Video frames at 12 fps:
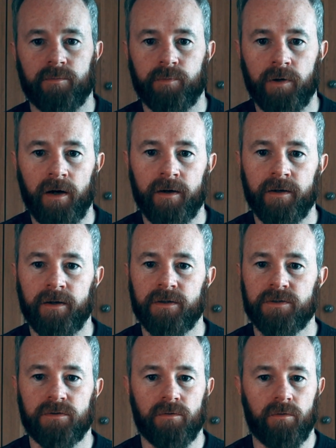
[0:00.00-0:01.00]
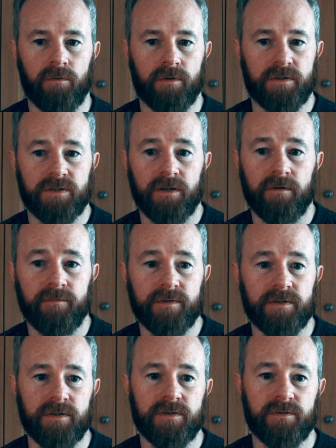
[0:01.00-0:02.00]
or products or
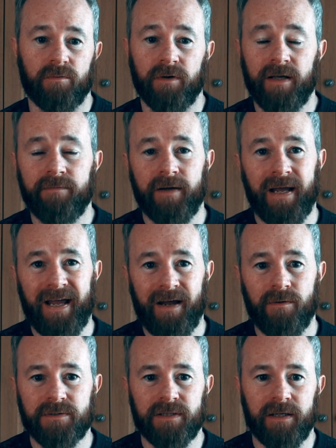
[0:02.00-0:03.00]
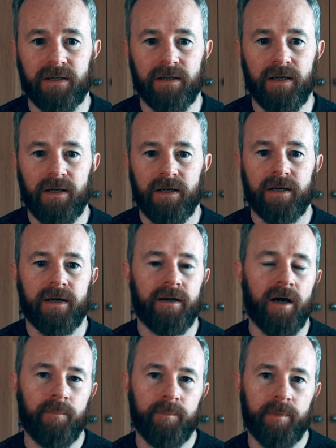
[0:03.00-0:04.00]
services or even housing
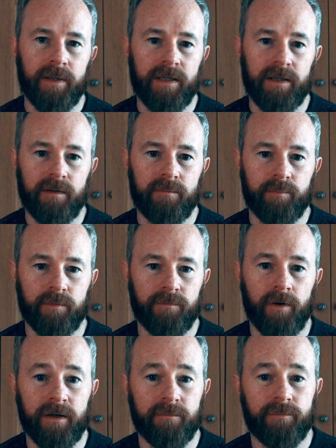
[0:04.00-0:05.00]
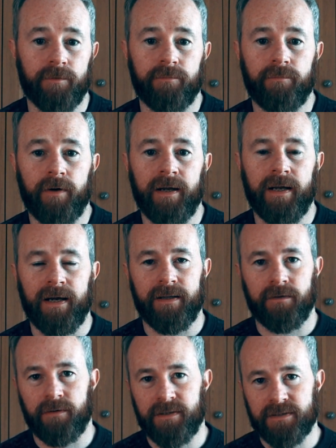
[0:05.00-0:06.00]
cannot be provided for free,
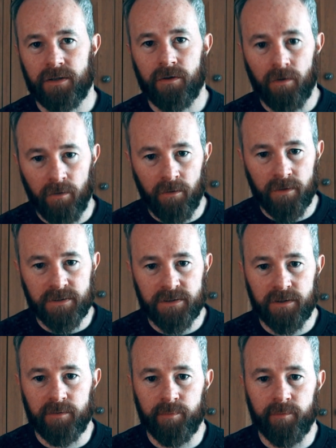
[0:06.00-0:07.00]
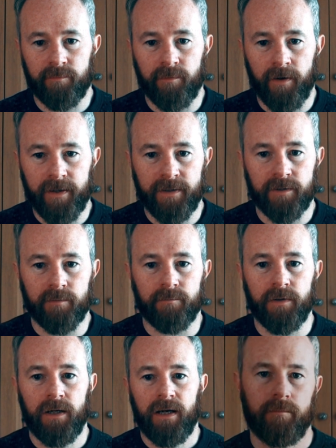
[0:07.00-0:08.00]
and there is a cost to providing
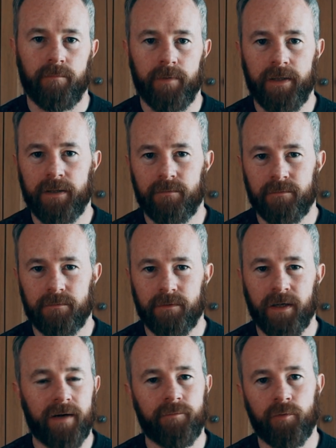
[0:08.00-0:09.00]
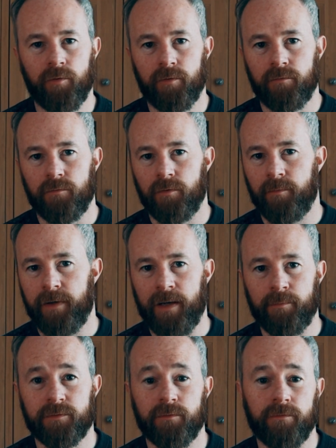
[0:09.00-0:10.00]
them, meaning not everyone will be
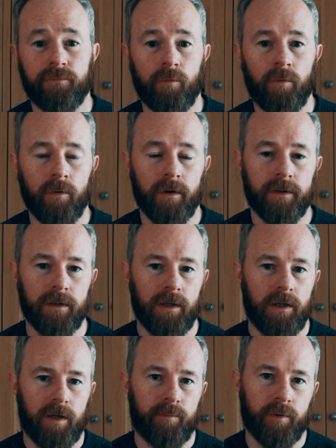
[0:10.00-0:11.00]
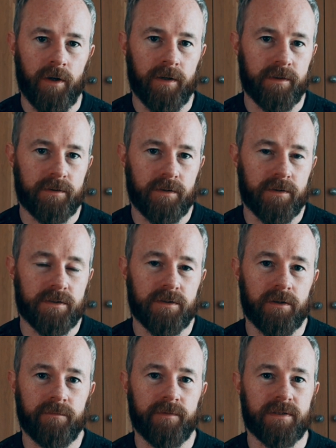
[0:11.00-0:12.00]
able to afford a product or
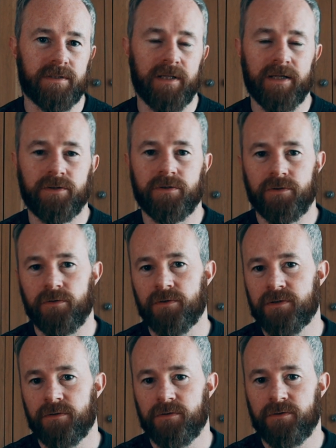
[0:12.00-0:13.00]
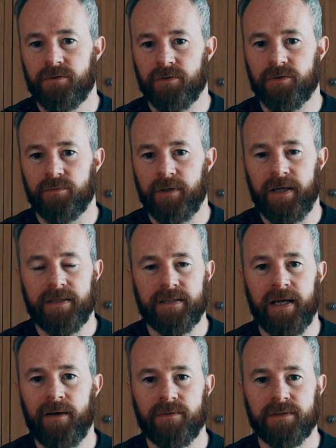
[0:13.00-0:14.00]
service. And that doesn't just relate
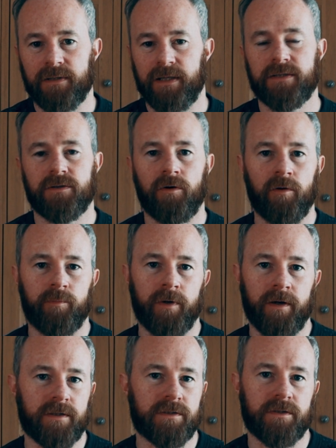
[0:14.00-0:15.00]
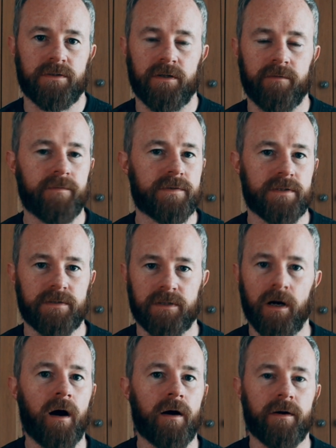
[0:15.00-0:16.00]
to housing, that's all products or services,
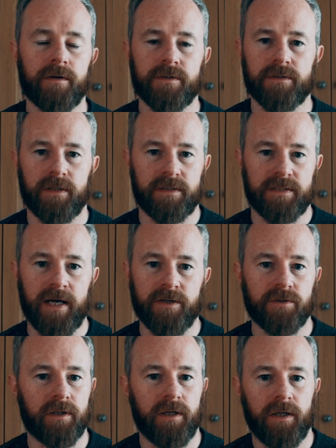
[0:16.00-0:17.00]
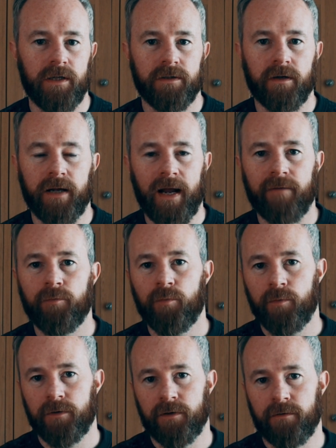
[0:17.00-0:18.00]
cars, etc. Not
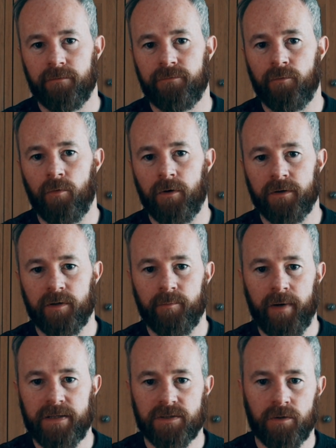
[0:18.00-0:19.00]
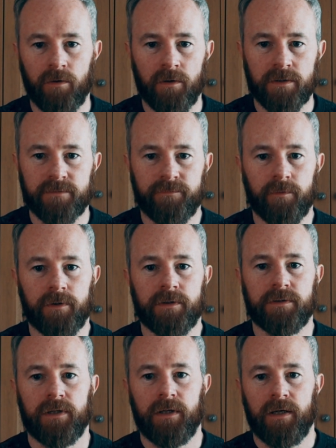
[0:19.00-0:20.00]
everyone can afford the base cost for it,